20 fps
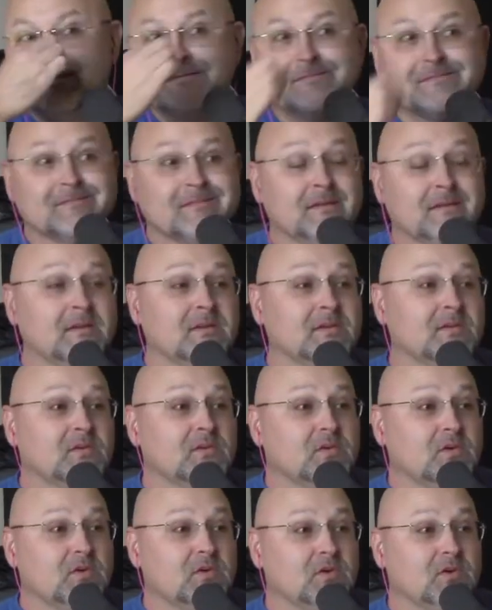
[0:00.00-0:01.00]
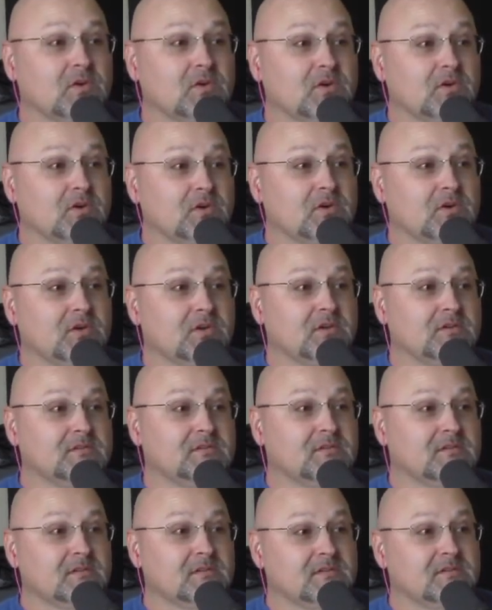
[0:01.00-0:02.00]
Today is uh
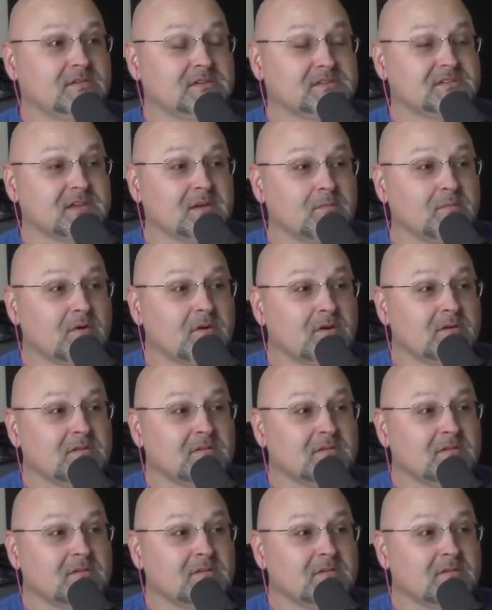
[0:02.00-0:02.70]
Sunday, December